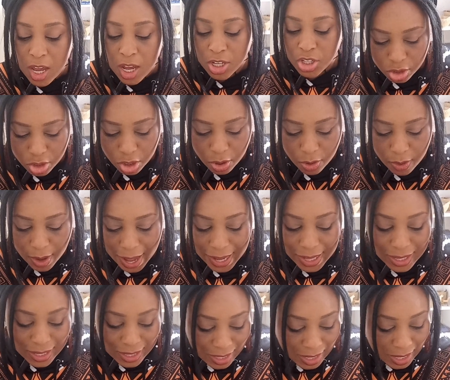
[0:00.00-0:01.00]
So
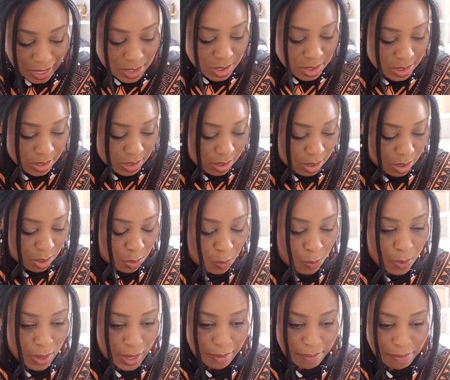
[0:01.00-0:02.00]
I guess
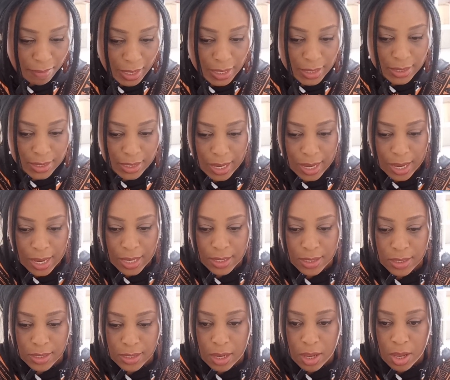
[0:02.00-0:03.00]
what it means
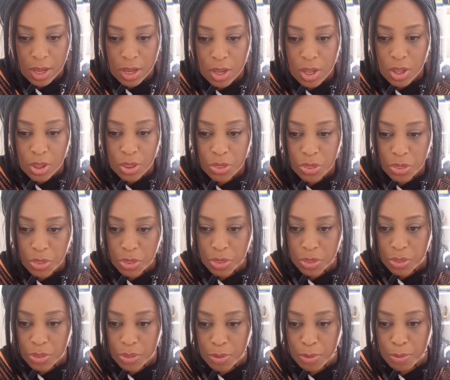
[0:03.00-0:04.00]
is
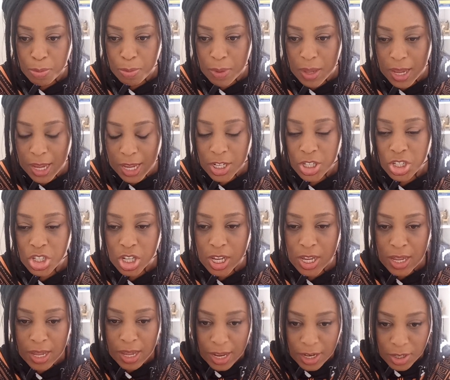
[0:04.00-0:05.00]

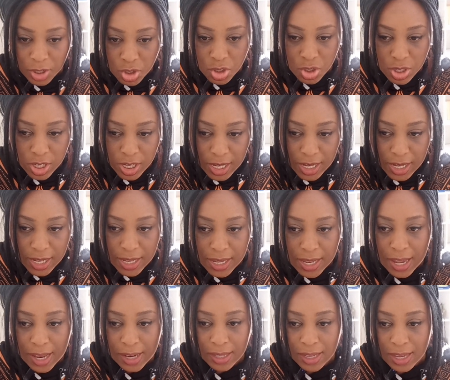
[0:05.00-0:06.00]
each
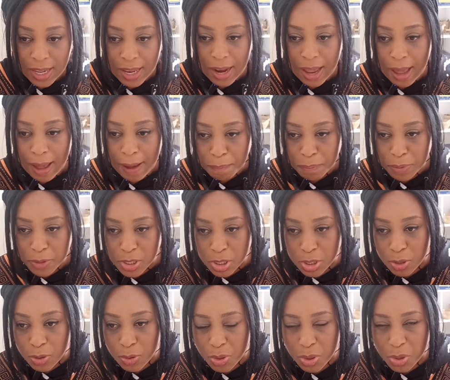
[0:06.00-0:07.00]
country can get up
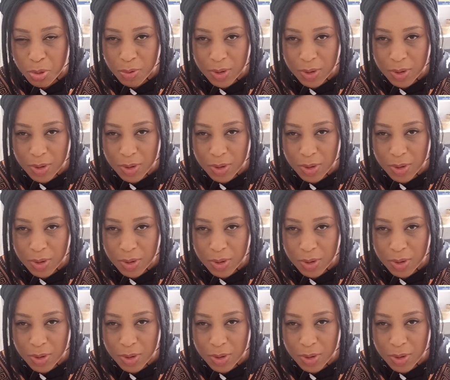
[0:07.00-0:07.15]
to